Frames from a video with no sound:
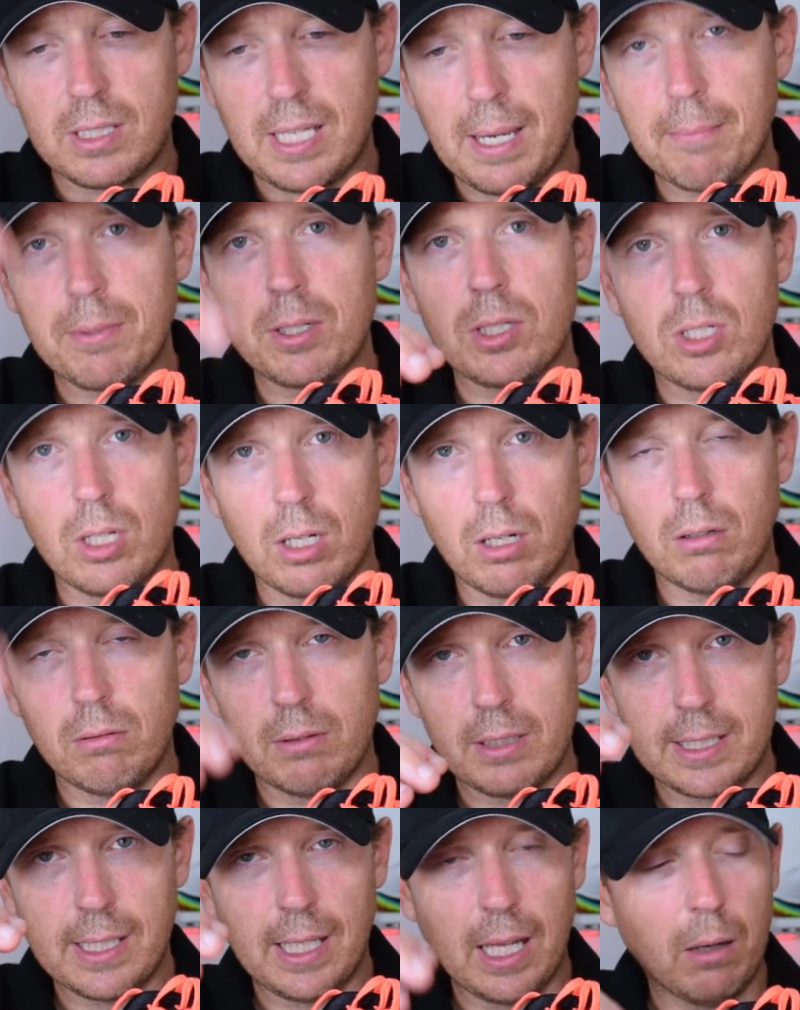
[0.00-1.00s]
temperature
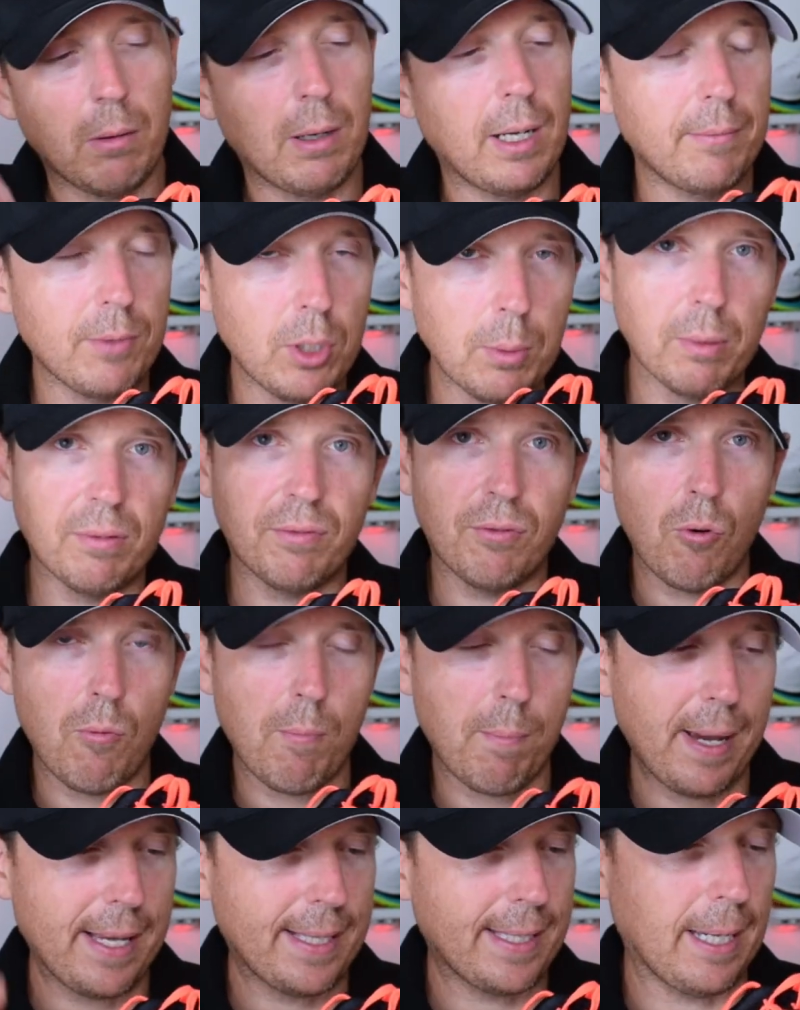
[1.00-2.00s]
is lower, you perform
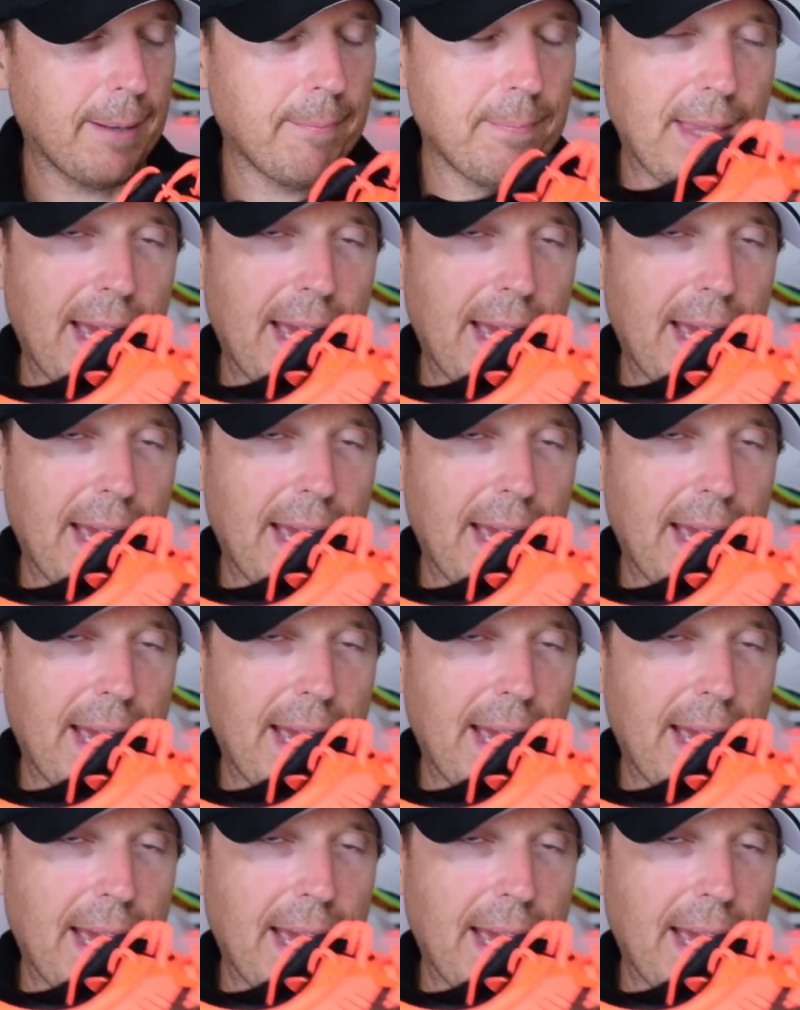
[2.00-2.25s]
better.